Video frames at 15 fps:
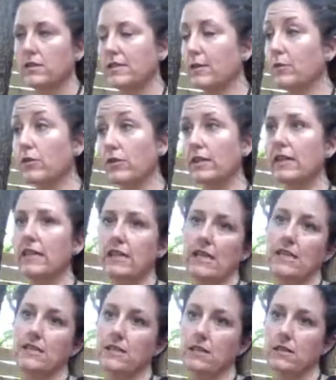Someone really
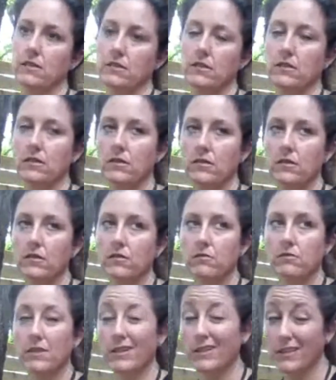likes it.
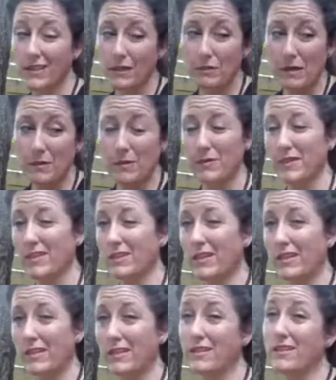There are going to be people that
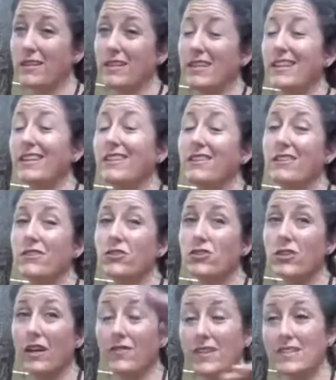try to
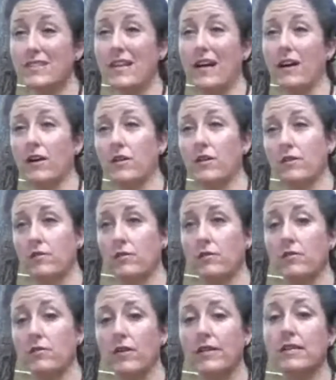shove us down,
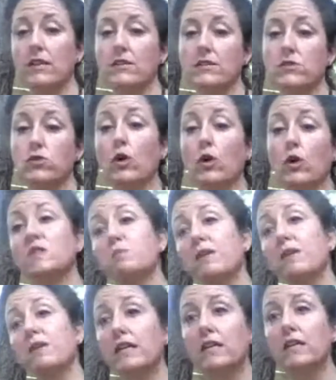right? Tell us, don't
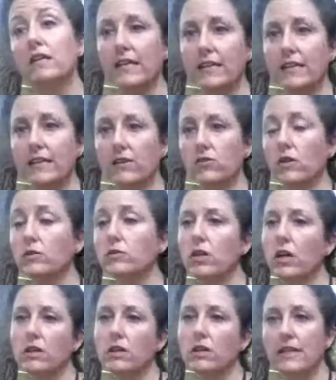speak like that. Don't
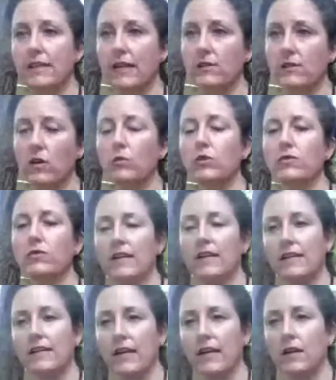talk like that. Don't move like
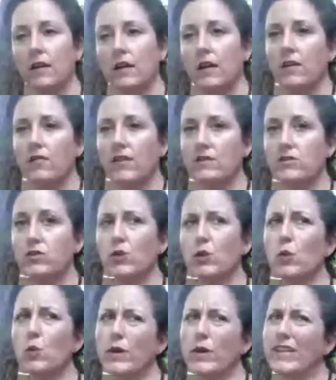that. That's
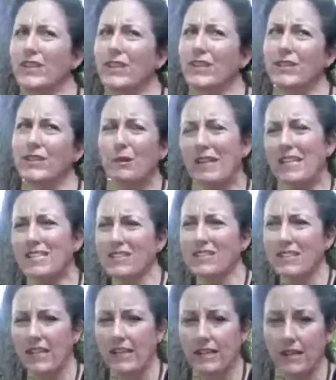too weird. Nobody's going
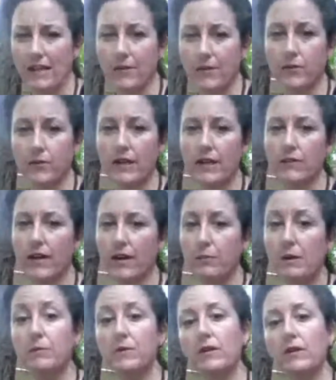to like that, right? We have
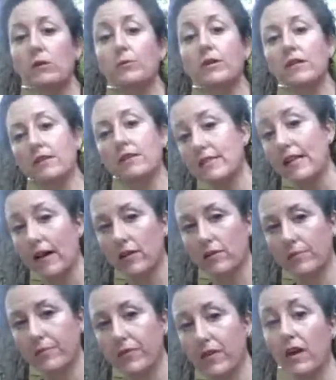people that will put us
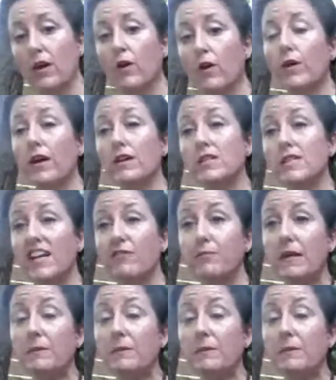down. We also have